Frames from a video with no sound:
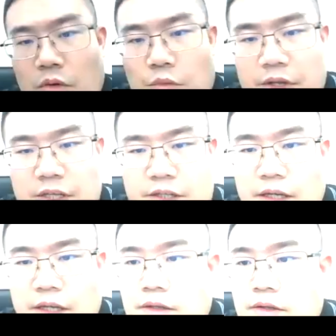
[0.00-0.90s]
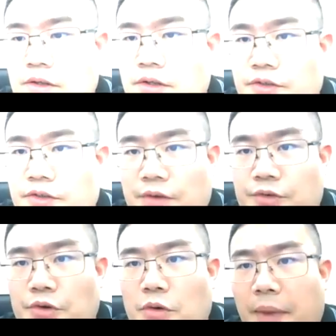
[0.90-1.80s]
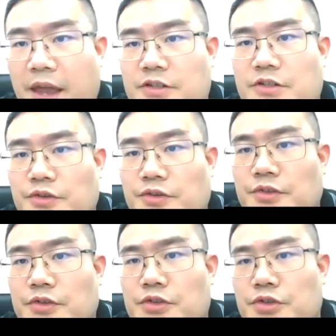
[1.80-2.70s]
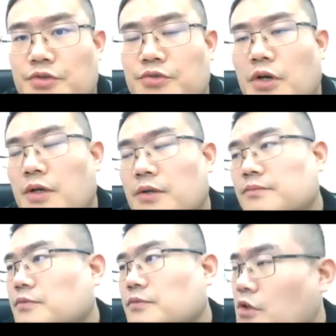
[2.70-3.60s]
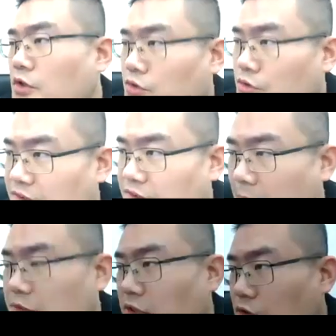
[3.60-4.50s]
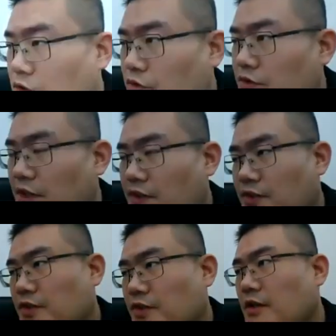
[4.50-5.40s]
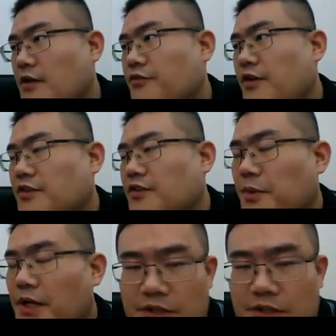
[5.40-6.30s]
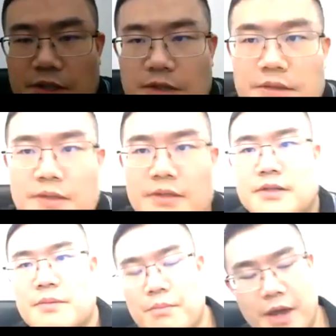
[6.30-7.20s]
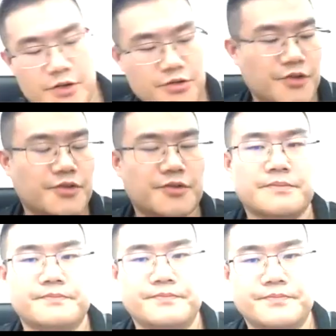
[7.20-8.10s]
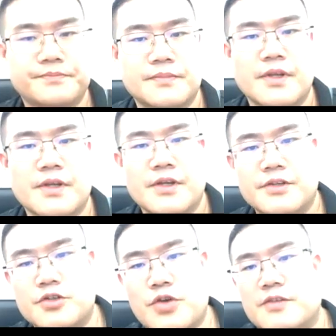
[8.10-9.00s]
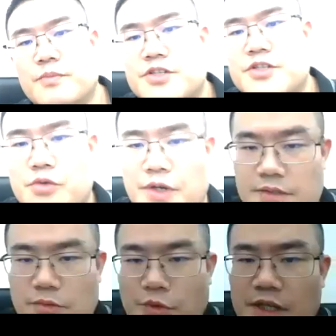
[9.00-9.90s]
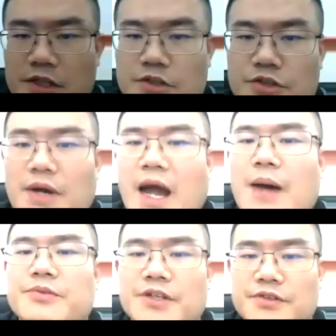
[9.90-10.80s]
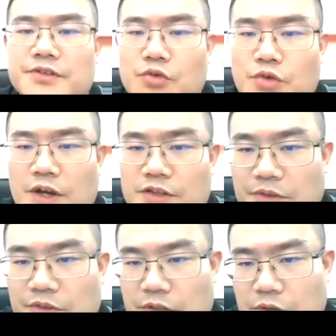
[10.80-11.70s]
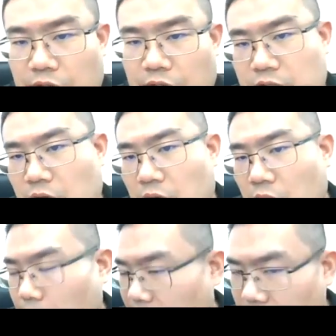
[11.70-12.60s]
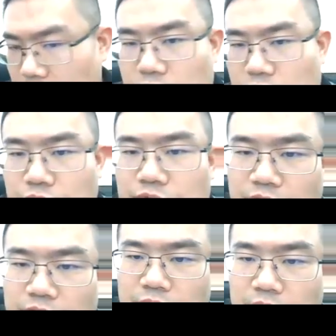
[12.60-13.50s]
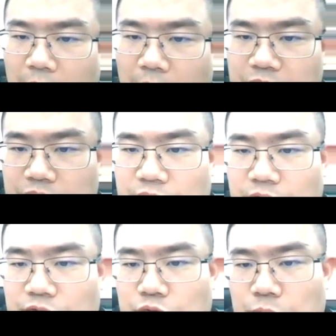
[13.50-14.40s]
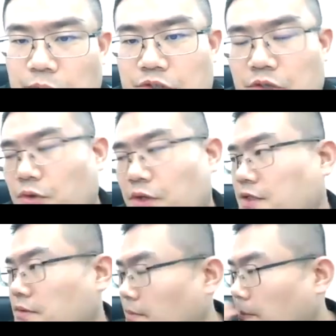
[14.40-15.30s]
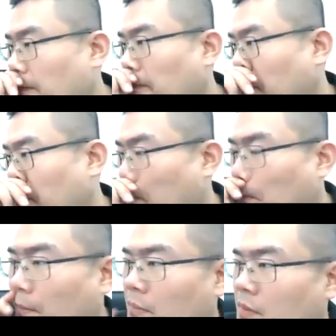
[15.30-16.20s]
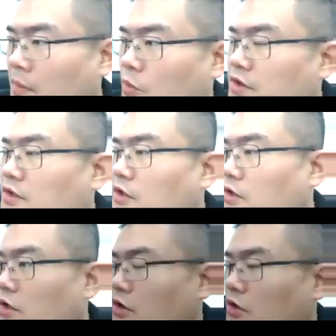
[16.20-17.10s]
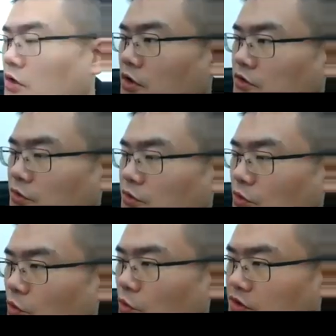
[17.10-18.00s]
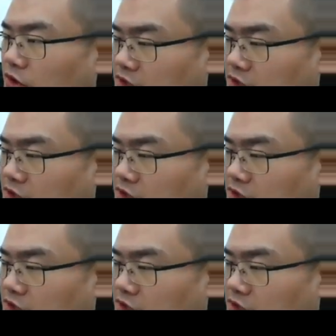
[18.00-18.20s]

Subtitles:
we need several measures to adapt to these flexibility measures. The transmission grid, we need to update the transmission grid. We need to update the distribution grid. When the